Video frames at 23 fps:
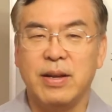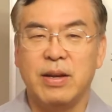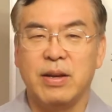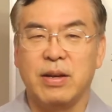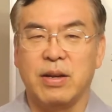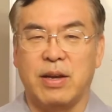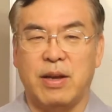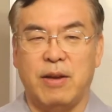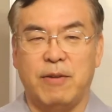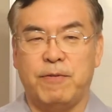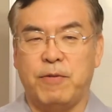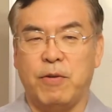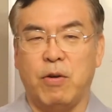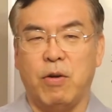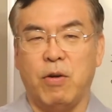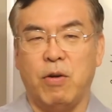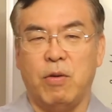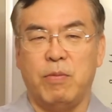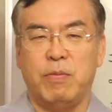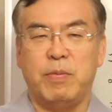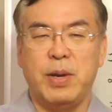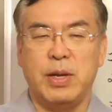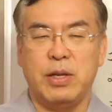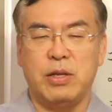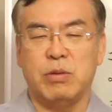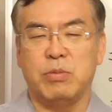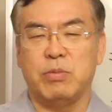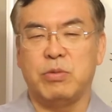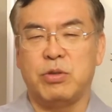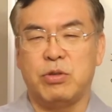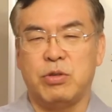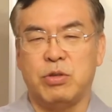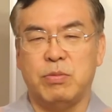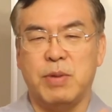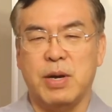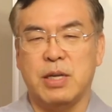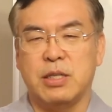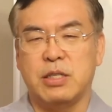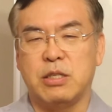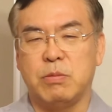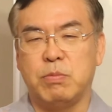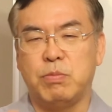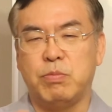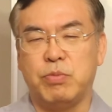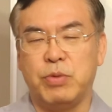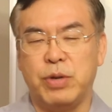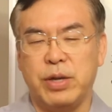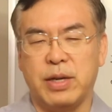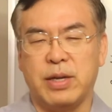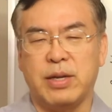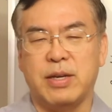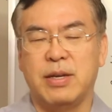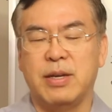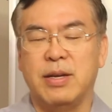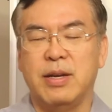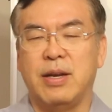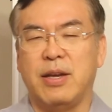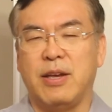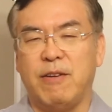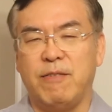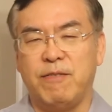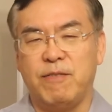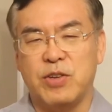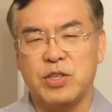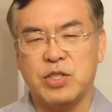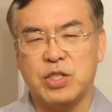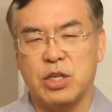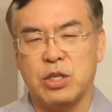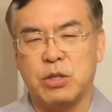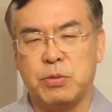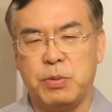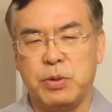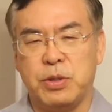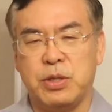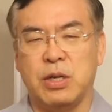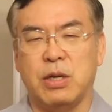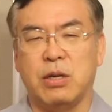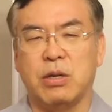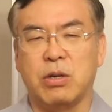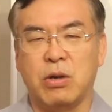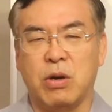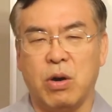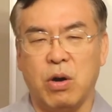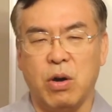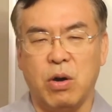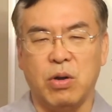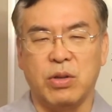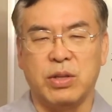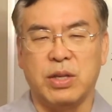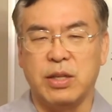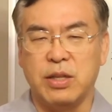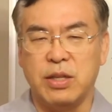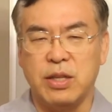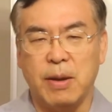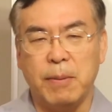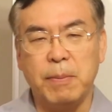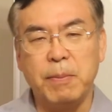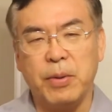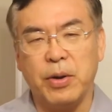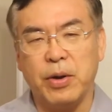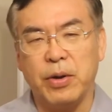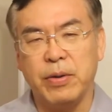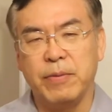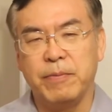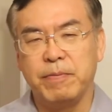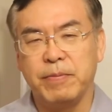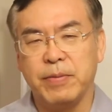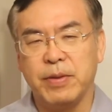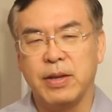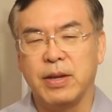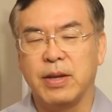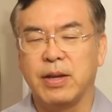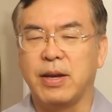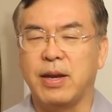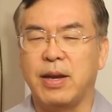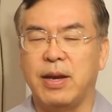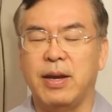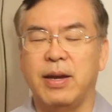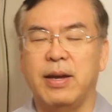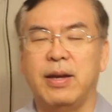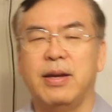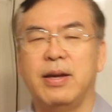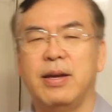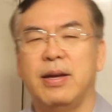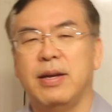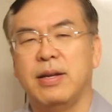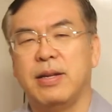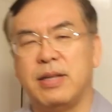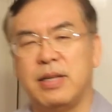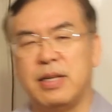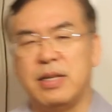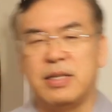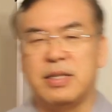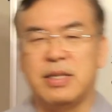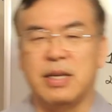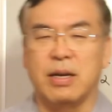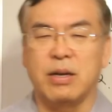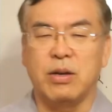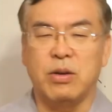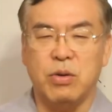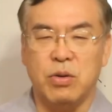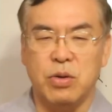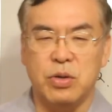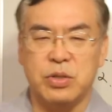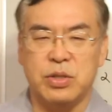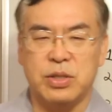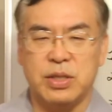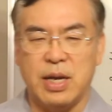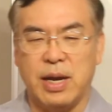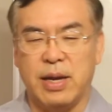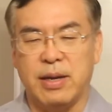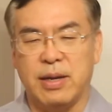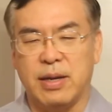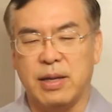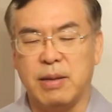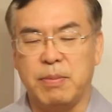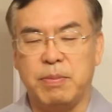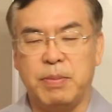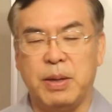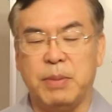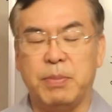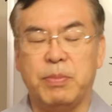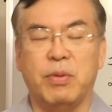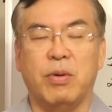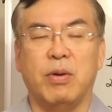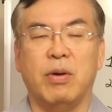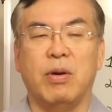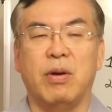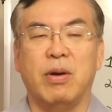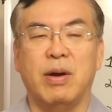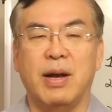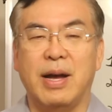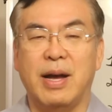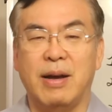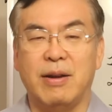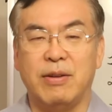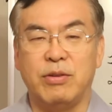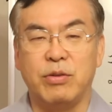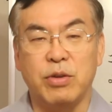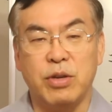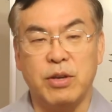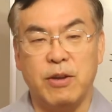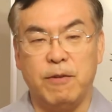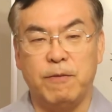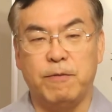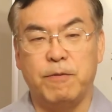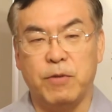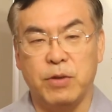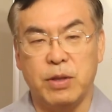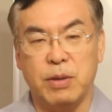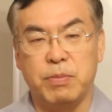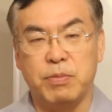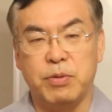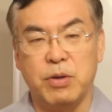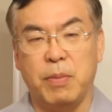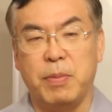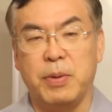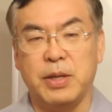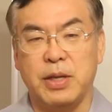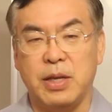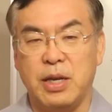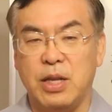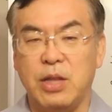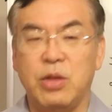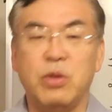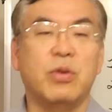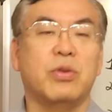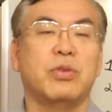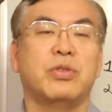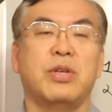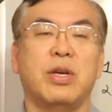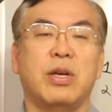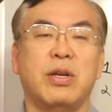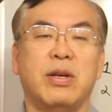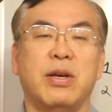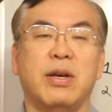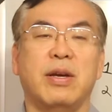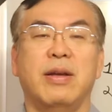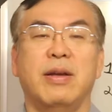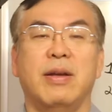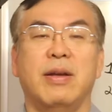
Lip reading: Okay, 4 bedroom, 2 bath, brick, investor special, code, number. Okay, this is a ghost sign, and the people are looking for the property in those areas.